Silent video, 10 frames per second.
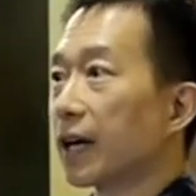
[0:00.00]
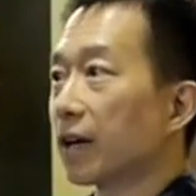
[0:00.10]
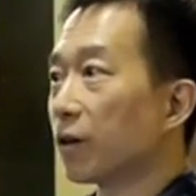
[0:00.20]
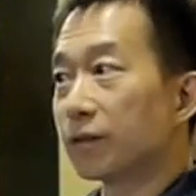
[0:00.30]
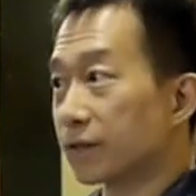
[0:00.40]

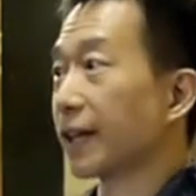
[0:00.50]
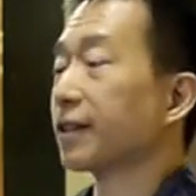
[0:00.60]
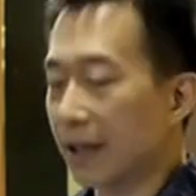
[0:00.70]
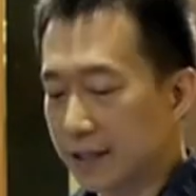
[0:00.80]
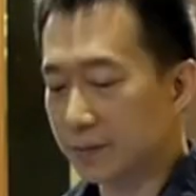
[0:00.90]
or a
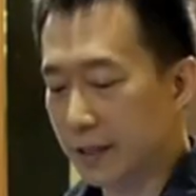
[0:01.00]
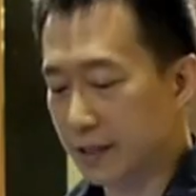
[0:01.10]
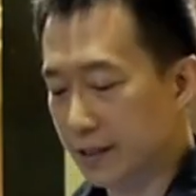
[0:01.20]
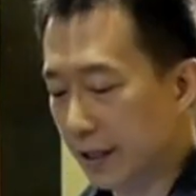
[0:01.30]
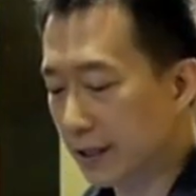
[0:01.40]
variety of other
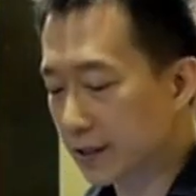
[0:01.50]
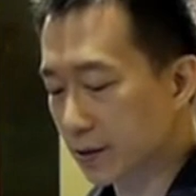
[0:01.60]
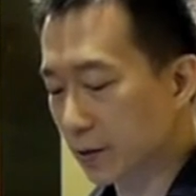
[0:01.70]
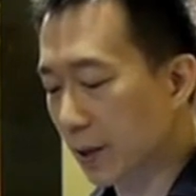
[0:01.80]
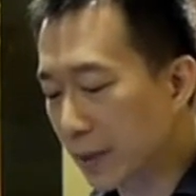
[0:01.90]
means. Okay?
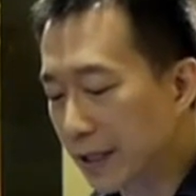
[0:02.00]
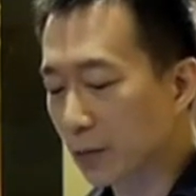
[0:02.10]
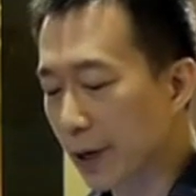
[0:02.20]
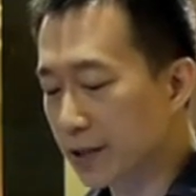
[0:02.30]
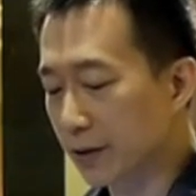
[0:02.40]
So there are many
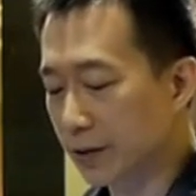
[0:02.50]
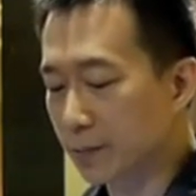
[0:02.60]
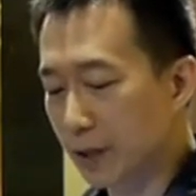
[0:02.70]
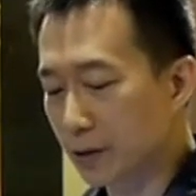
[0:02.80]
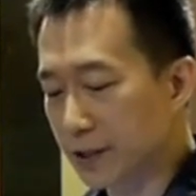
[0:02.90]
ways to
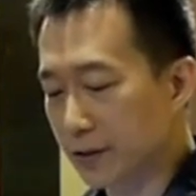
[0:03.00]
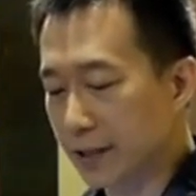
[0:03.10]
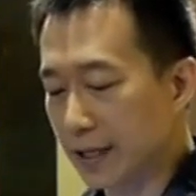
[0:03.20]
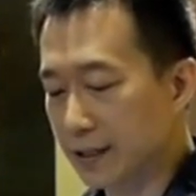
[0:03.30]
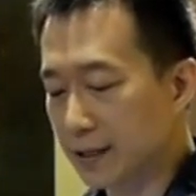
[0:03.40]
actually mount such
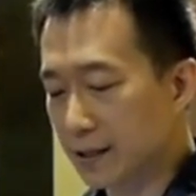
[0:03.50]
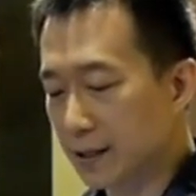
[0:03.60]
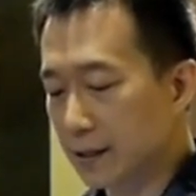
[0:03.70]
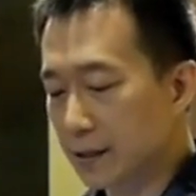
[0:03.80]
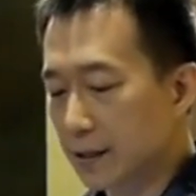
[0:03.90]
things.
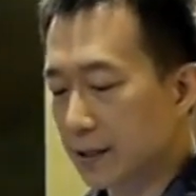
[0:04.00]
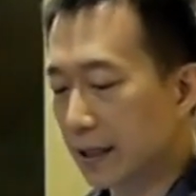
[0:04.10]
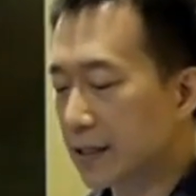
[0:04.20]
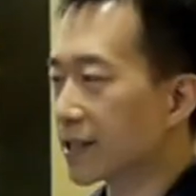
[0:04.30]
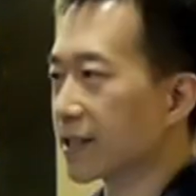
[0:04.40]

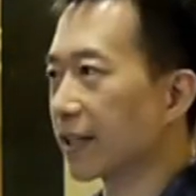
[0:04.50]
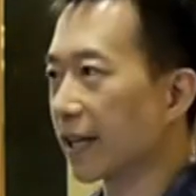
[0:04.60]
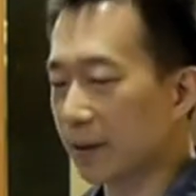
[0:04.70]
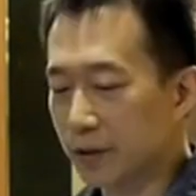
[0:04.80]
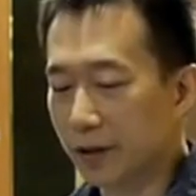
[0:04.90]
This is the
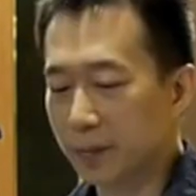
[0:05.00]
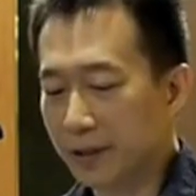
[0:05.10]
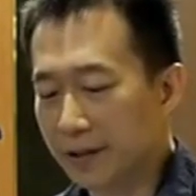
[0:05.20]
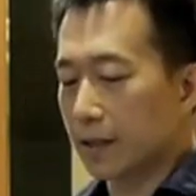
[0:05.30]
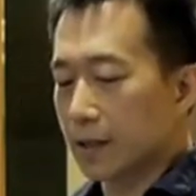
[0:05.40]
thing I'm talking
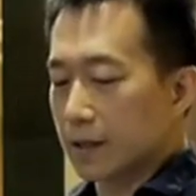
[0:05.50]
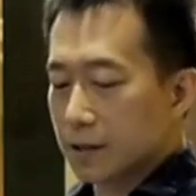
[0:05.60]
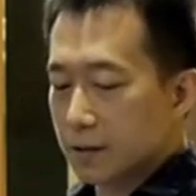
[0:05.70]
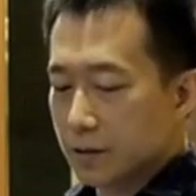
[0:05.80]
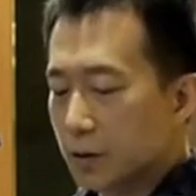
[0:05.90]
about.
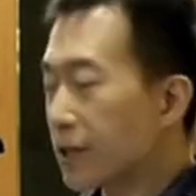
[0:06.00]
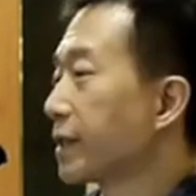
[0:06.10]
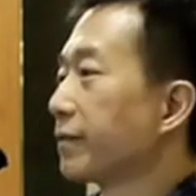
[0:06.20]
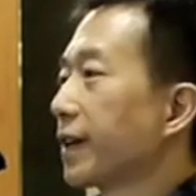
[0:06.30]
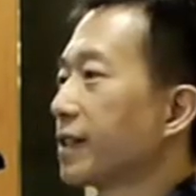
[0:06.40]
So this
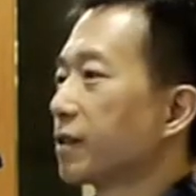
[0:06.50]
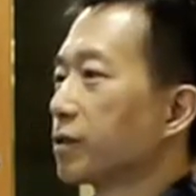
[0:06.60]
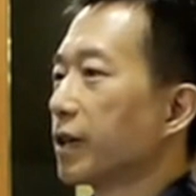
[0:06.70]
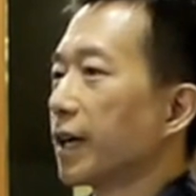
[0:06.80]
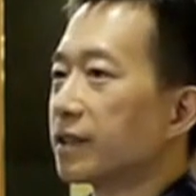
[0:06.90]
device
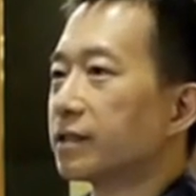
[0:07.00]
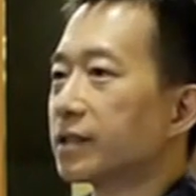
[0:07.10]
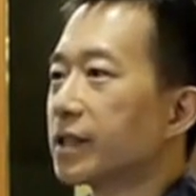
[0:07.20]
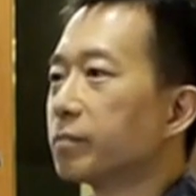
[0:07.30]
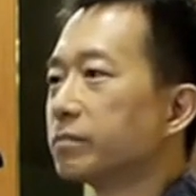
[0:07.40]
costs you
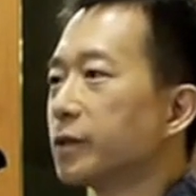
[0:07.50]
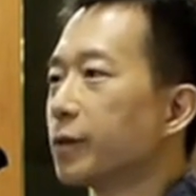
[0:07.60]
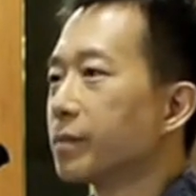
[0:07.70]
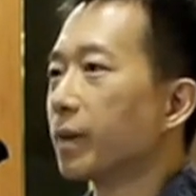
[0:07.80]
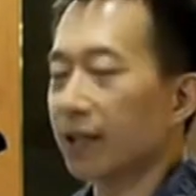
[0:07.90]
130
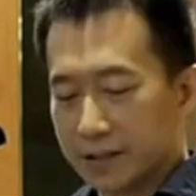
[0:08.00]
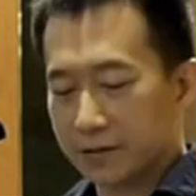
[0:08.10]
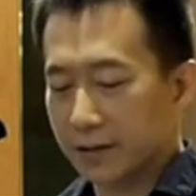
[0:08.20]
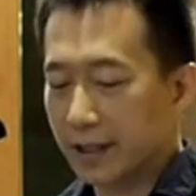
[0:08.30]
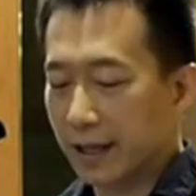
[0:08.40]
US bucks,
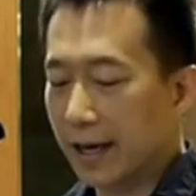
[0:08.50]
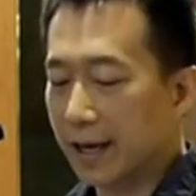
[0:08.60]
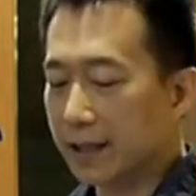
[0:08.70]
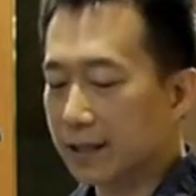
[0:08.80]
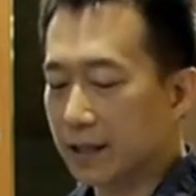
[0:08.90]
right?
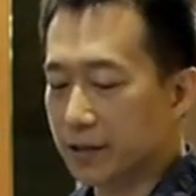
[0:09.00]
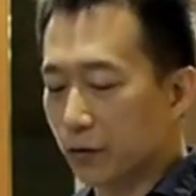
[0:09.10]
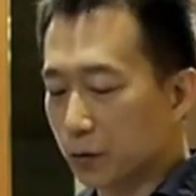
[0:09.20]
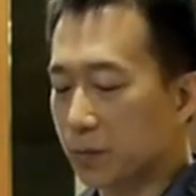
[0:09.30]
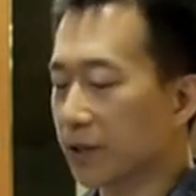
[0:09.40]
And it's
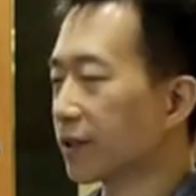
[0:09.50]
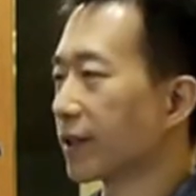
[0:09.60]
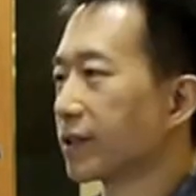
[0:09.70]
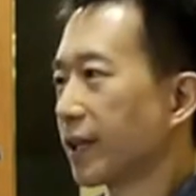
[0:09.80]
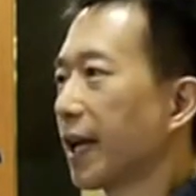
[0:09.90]
foldable, you
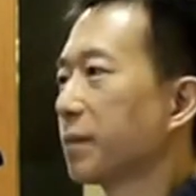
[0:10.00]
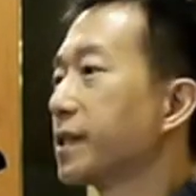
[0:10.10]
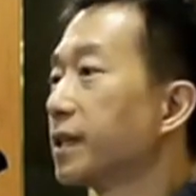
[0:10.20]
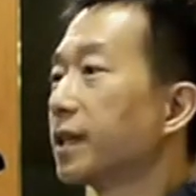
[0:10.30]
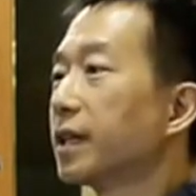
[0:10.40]
can collapse
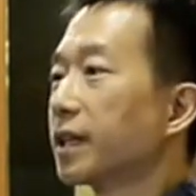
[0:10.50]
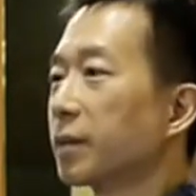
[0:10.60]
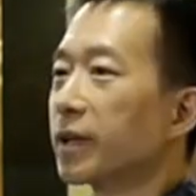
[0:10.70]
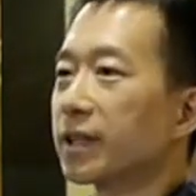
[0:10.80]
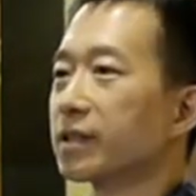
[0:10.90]
it,
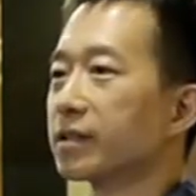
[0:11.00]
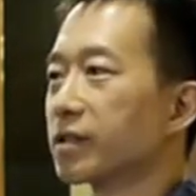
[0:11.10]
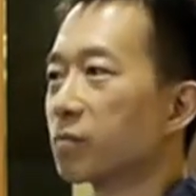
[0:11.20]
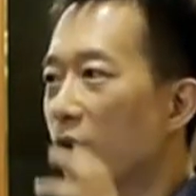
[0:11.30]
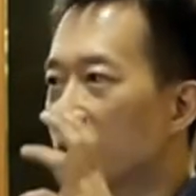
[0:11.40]
keep it in a
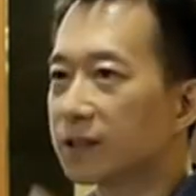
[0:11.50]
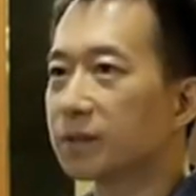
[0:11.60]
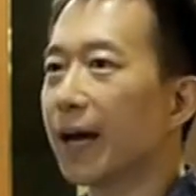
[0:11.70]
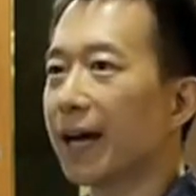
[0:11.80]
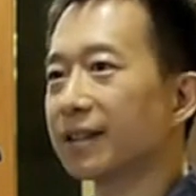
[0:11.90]
small little
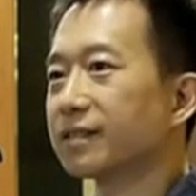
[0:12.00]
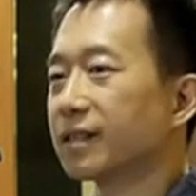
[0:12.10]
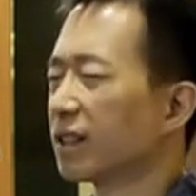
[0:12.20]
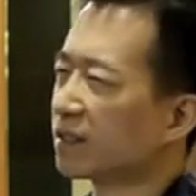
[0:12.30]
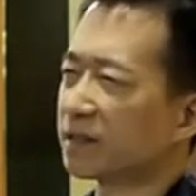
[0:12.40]
bag,
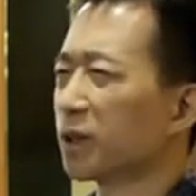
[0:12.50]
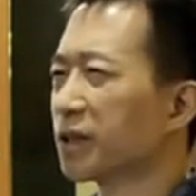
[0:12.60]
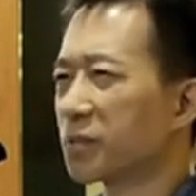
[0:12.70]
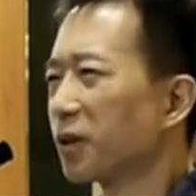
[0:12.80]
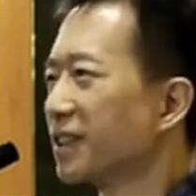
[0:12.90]

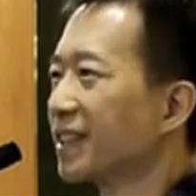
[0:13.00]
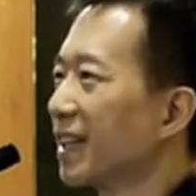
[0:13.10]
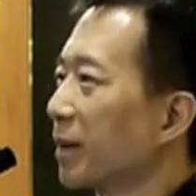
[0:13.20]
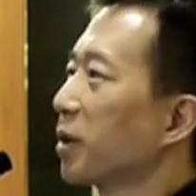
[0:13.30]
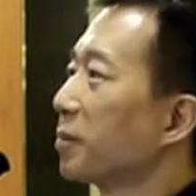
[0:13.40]
smaller than
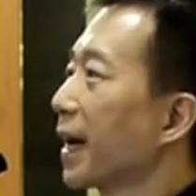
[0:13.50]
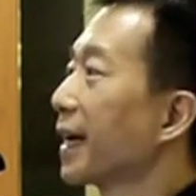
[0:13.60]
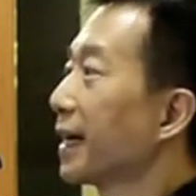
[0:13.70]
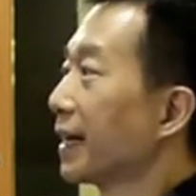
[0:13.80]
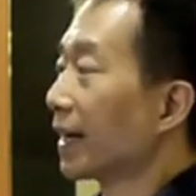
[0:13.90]
a laptop bag,
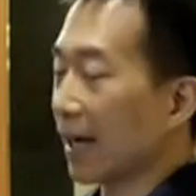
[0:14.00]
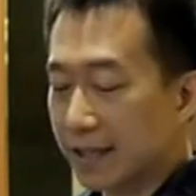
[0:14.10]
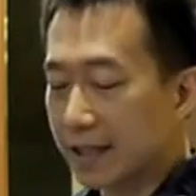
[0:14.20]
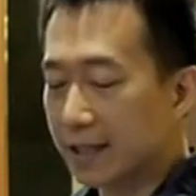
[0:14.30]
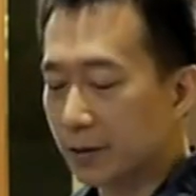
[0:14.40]

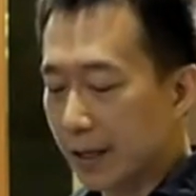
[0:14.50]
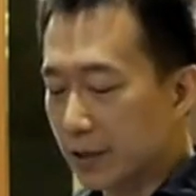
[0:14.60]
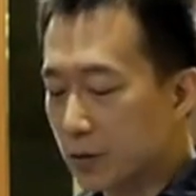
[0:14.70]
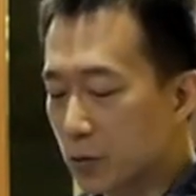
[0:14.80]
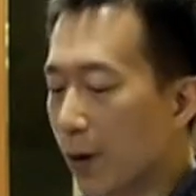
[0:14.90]
and then you can
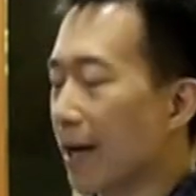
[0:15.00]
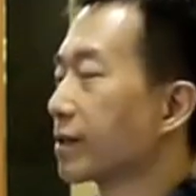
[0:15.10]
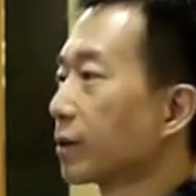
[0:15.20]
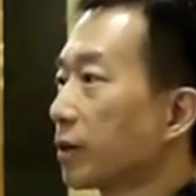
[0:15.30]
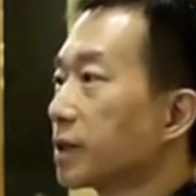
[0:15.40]
use weights
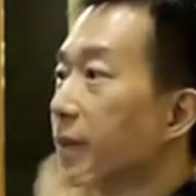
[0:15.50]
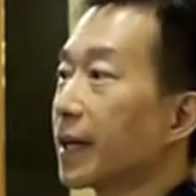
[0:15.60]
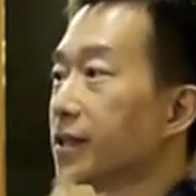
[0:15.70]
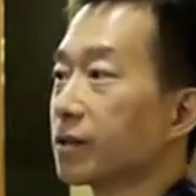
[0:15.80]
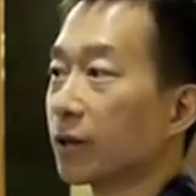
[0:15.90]
to
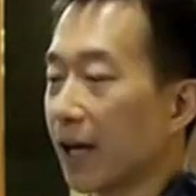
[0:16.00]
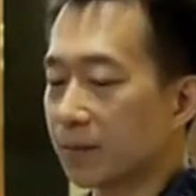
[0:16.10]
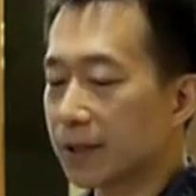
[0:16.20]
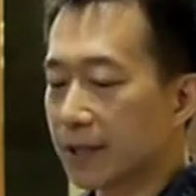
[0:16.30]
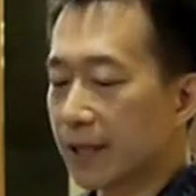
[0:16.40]
counterbalance your
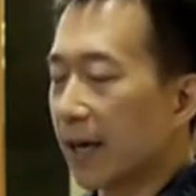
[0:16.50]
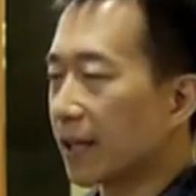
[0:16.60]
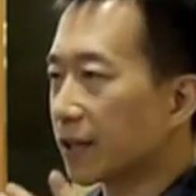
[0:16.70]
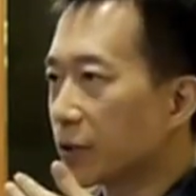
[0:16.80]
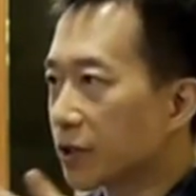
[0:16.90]
camera,
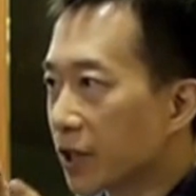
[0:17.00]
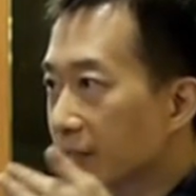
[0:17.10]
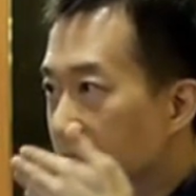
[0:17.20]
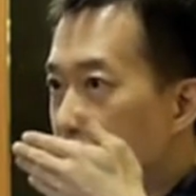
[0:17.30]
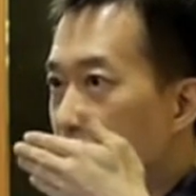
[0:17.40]
and then you
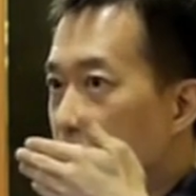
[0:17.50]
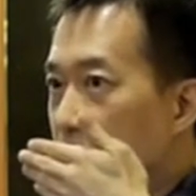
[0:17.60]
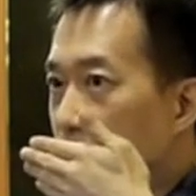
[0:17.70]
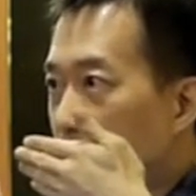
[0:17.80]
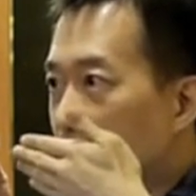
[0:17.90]
adjust
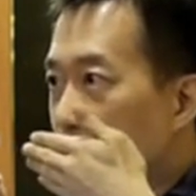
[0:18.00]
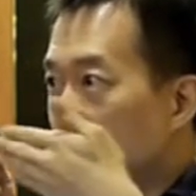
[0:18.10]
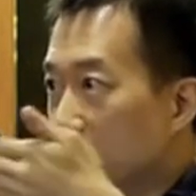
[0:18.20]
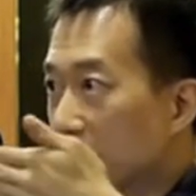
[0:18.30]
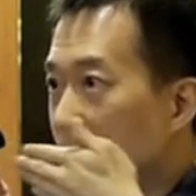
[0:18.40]
your camera
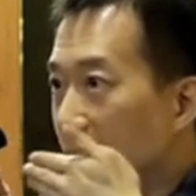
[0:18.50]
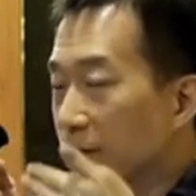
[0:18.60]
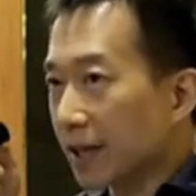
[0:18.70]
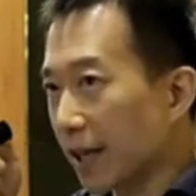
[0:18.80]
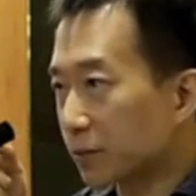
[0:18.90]
forward or
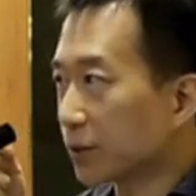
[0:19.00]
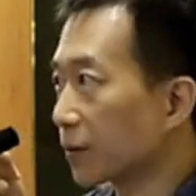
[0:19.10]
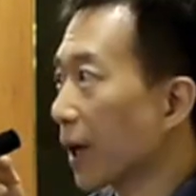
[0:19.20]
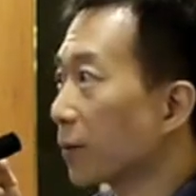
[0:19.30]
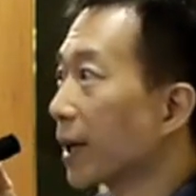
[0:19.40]
backward and the
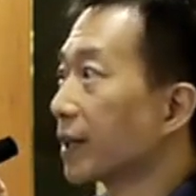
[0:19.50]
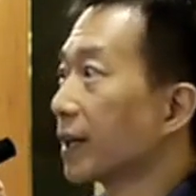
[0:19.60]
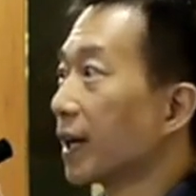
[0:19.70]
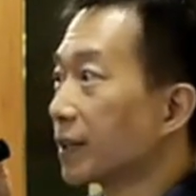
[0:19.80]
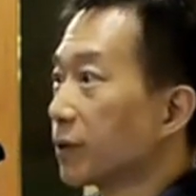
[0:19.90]
right way
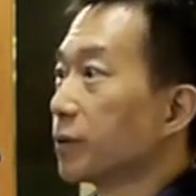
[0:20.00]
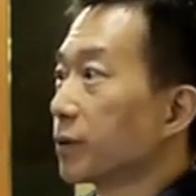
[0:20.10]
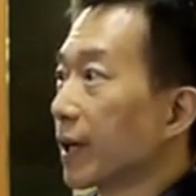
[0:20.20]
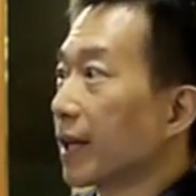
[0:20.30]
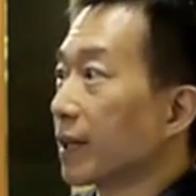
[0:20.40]
until
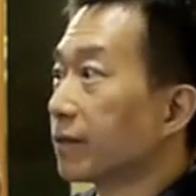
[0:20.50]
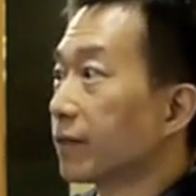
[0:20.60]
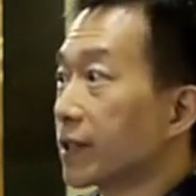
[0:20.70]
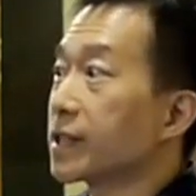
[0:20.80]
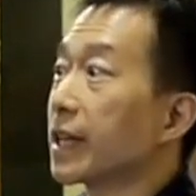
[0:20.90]
you get a
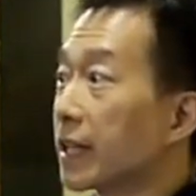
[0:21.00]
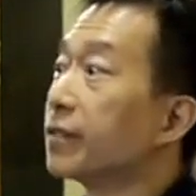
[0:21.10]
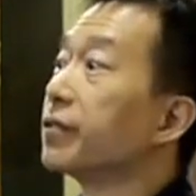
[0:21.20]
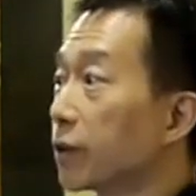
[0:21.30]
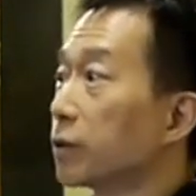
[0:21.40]
very steady
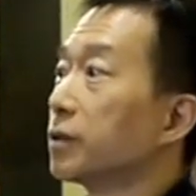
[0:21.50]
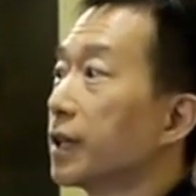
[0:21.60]
video.